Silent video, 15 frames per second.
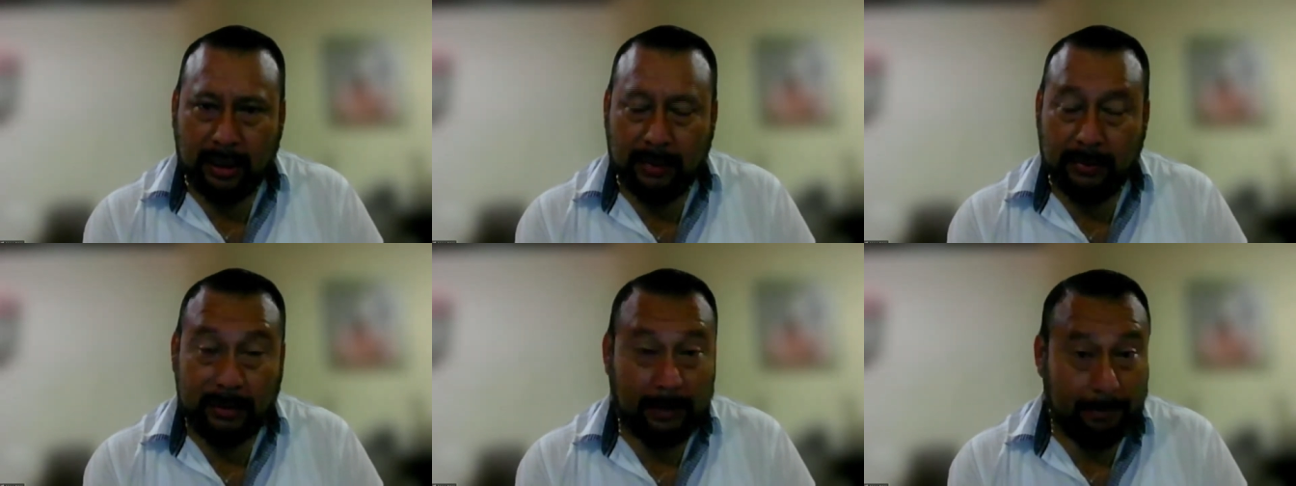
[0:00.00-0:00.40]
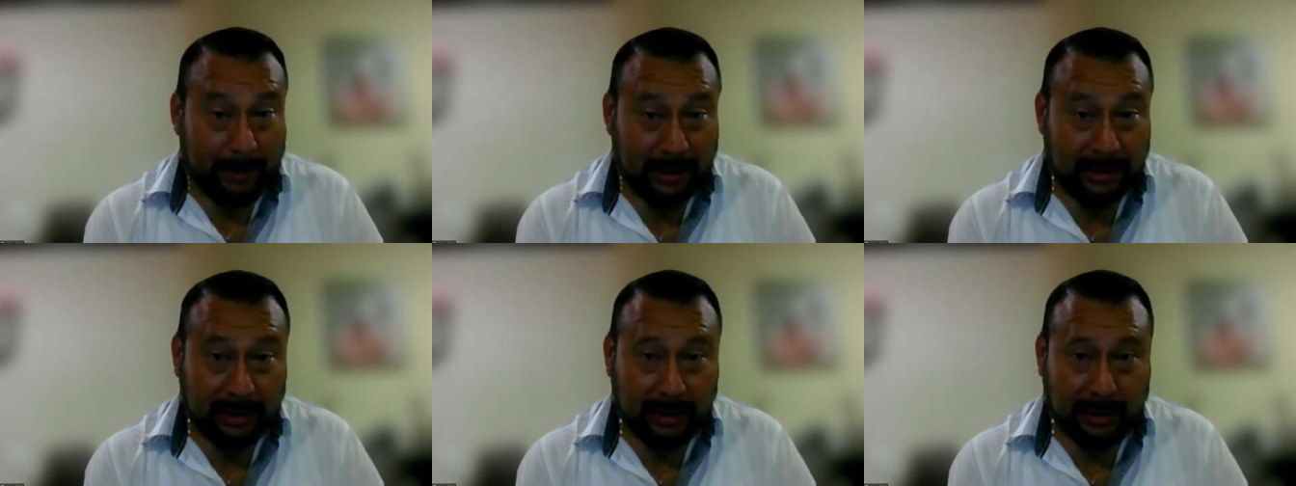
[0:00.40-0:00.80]
and the
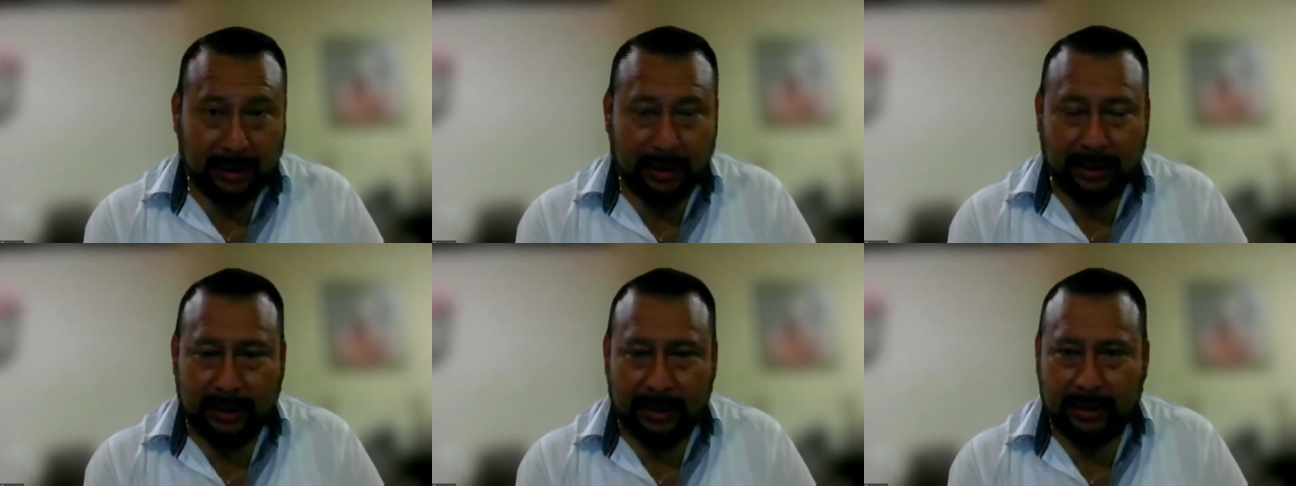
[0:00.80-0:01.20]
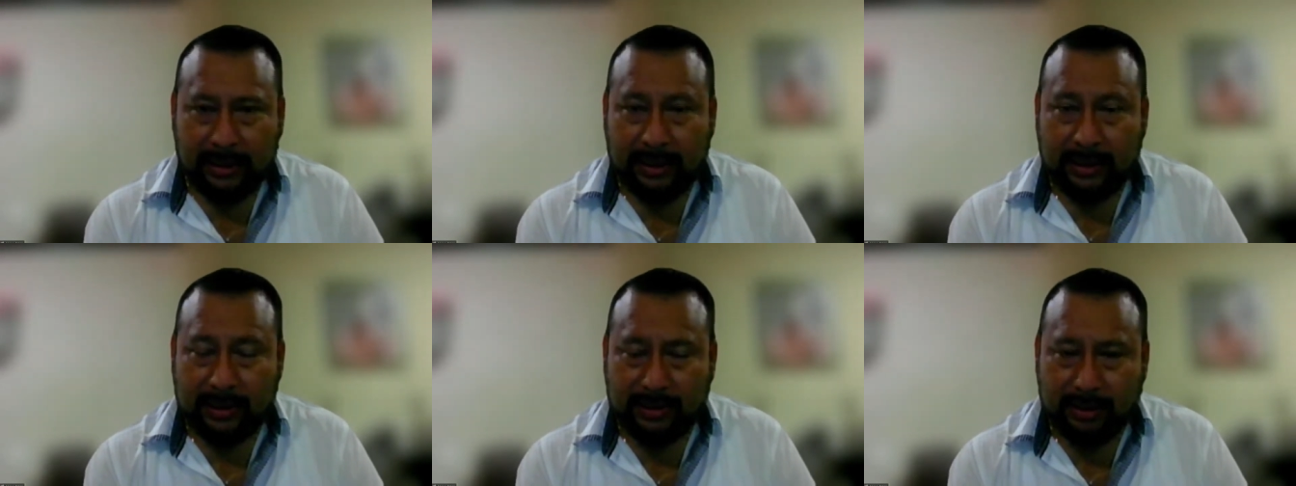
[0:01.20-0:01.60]
ambassador
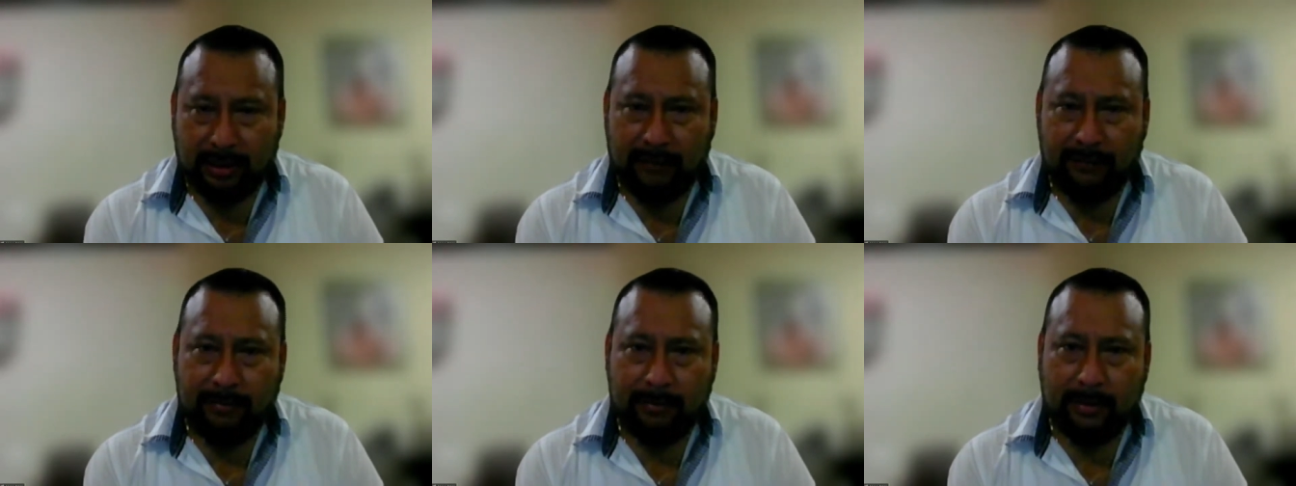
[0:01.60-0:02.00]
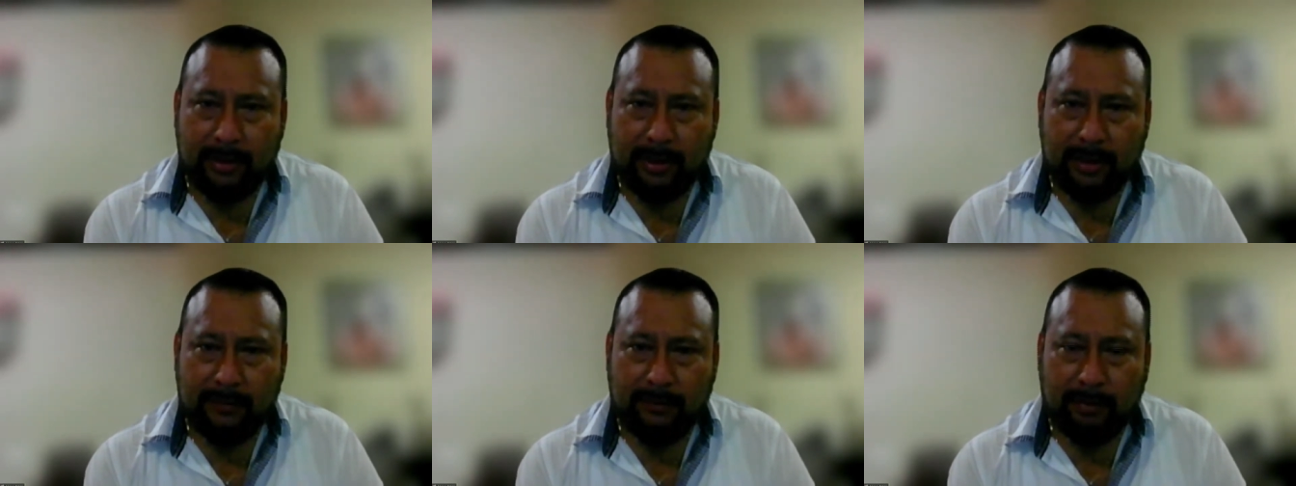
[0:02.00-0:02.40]
and their staff in
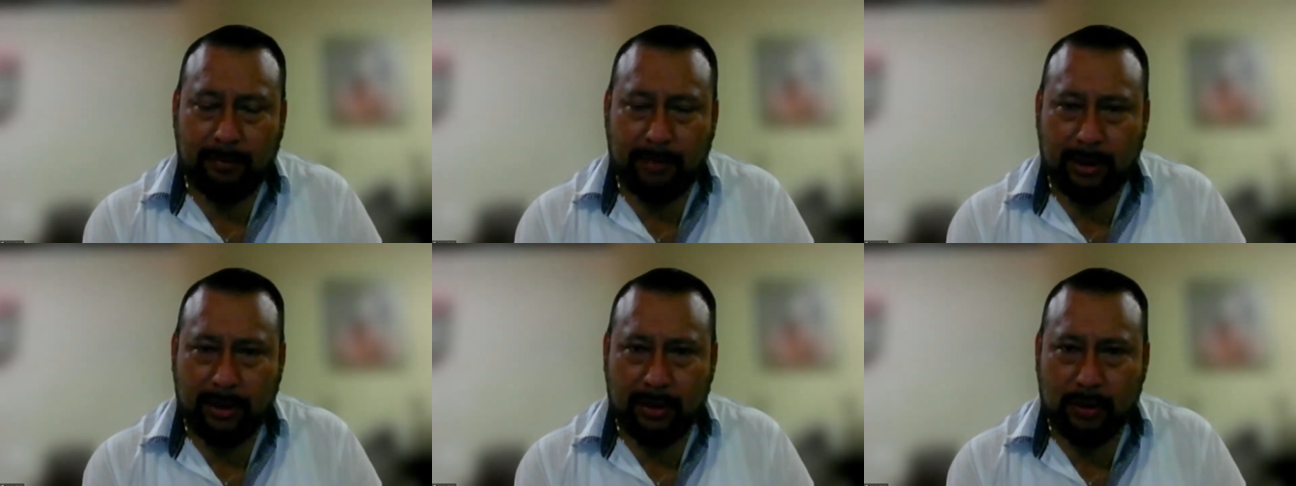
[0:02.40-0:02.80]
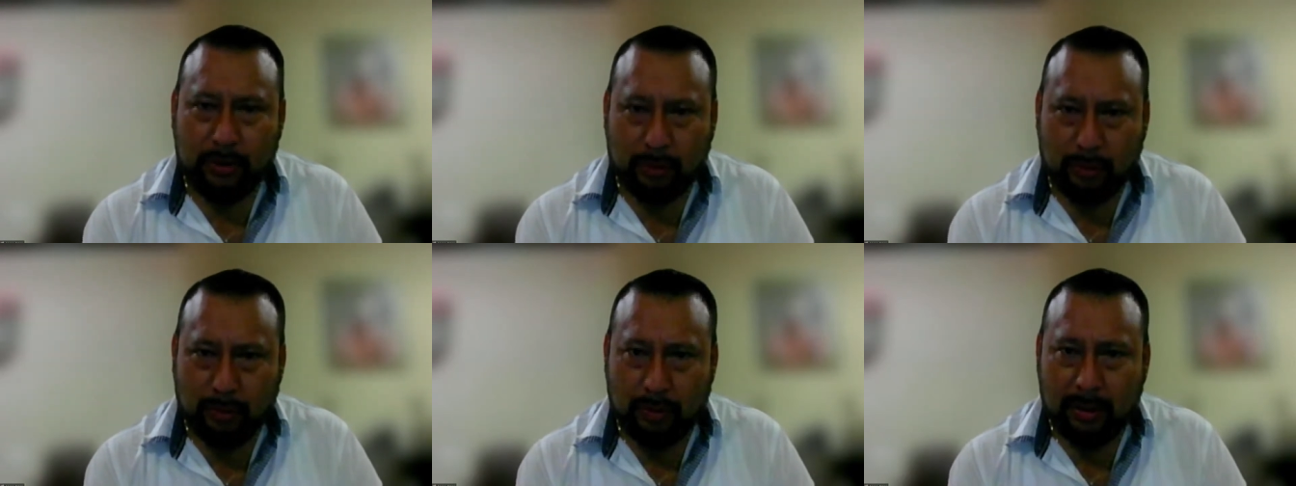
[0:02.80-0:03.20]
Belize for
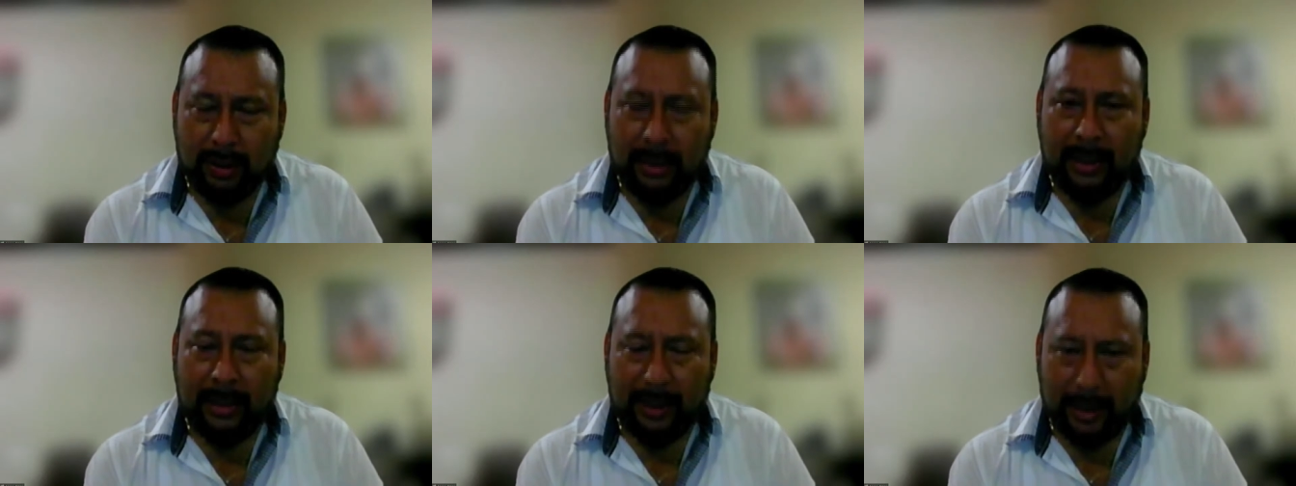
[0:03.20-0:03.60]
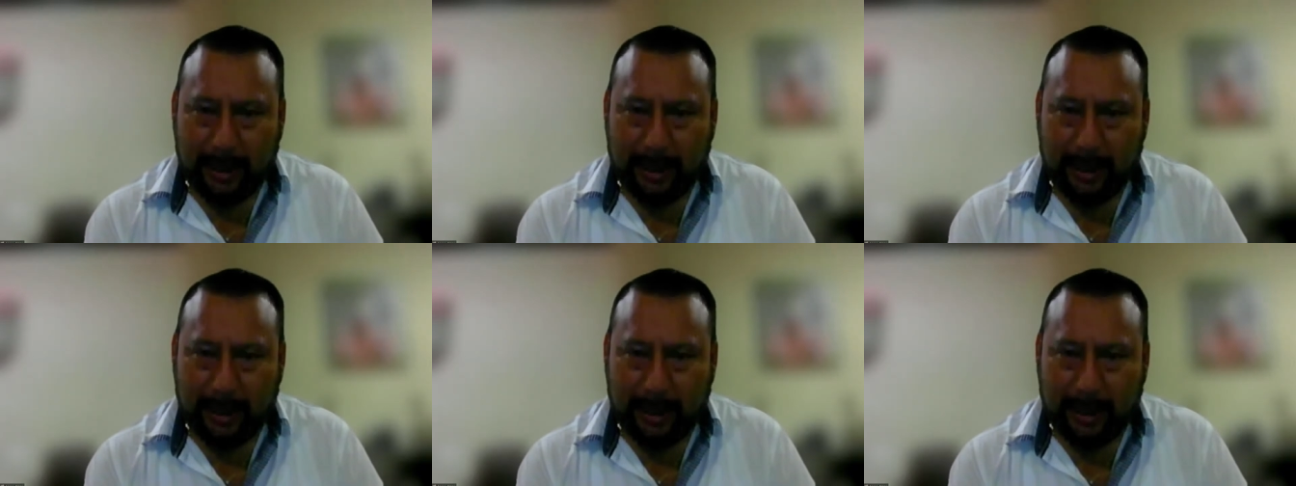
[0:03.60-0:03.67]
being so